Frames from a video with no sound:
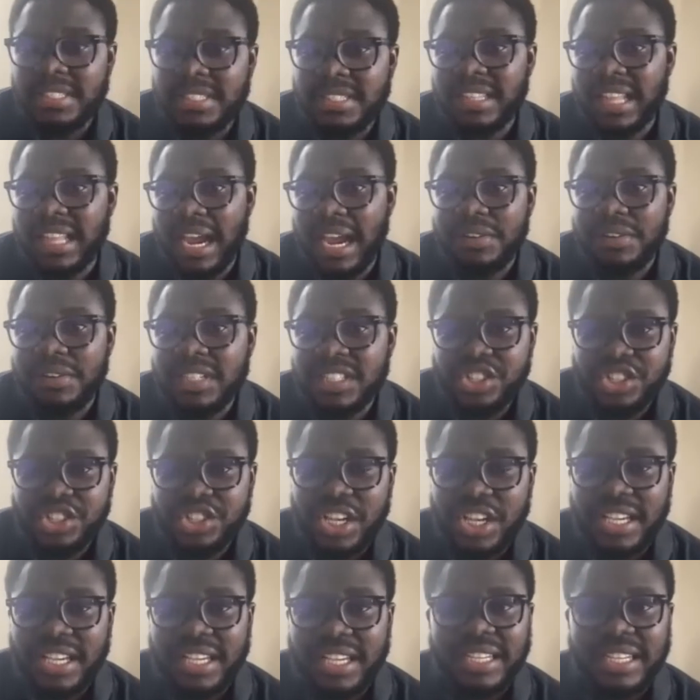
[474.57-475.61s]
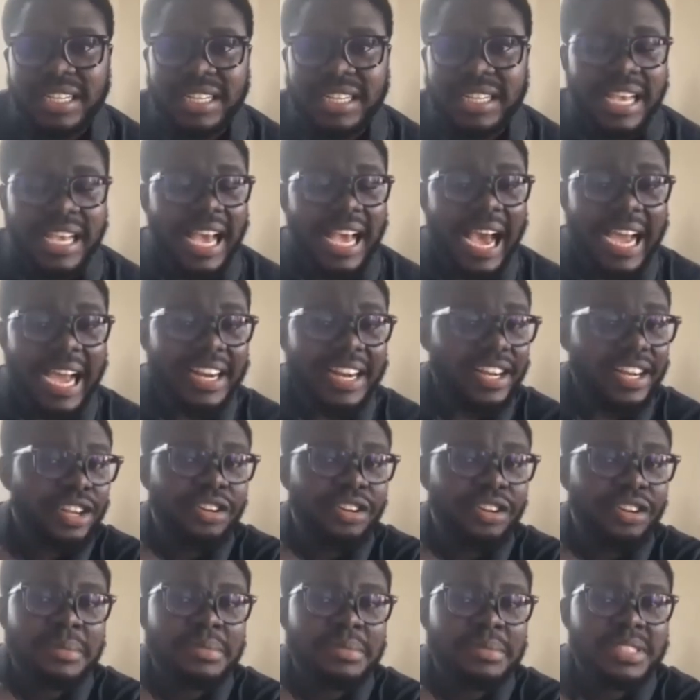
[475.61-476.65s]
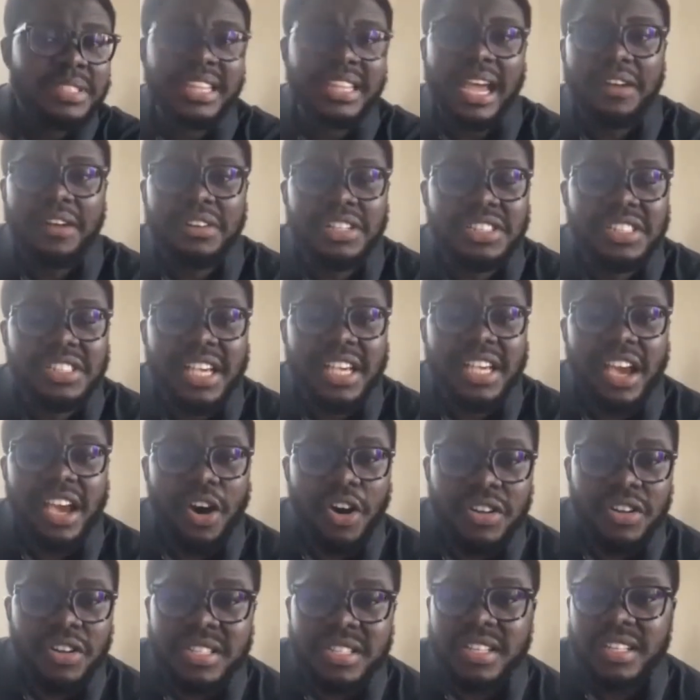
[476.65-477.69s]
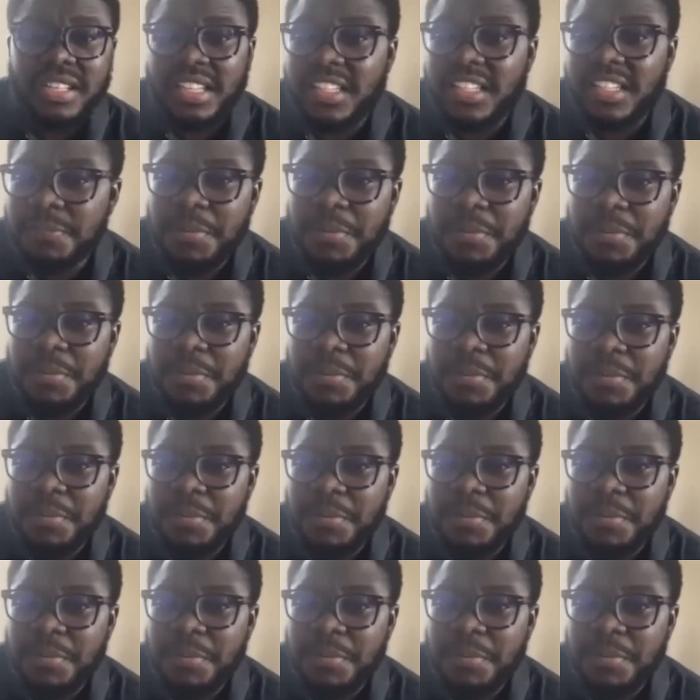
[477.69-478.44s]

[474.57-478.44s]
MC Larry J. I didn't know MC Larry J until this period.